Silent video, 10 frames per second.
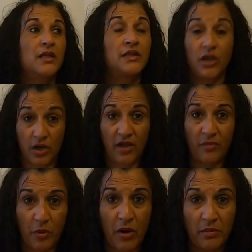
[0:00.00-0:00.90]
They're going to
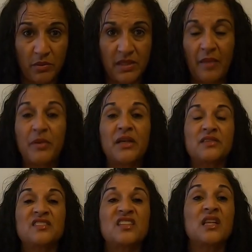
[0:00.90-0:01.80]
have a problem with that
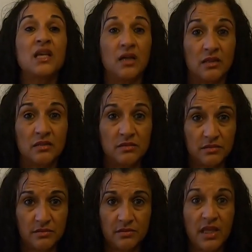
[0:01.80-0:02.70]
because it's illegal.
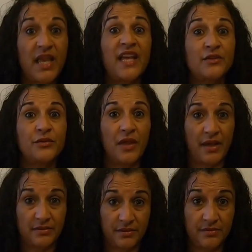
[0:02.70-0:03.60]
They can't do
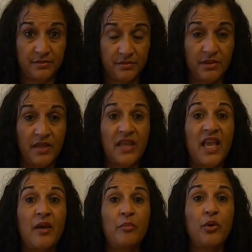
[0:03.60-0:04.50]
that. Okay, they
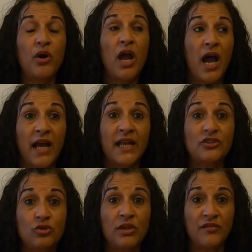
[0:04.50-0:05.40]
can't
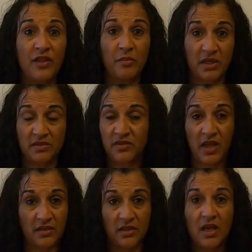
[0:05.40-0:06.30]
unless you give them
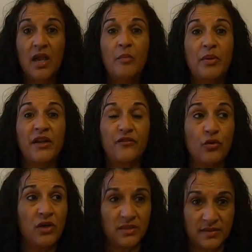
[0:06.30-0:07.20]
consent. But if
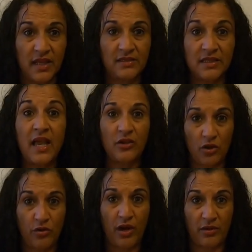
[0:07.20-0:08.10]
you consent to that,
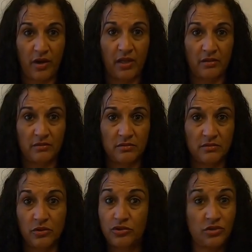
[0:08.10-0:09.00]
you're cray-cray.
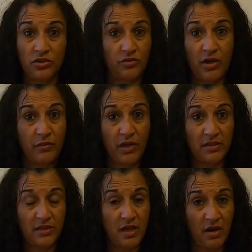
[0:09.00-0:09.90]
You're just as cray-cray
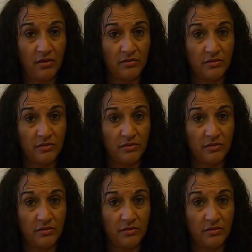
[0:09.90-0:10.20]
as they are.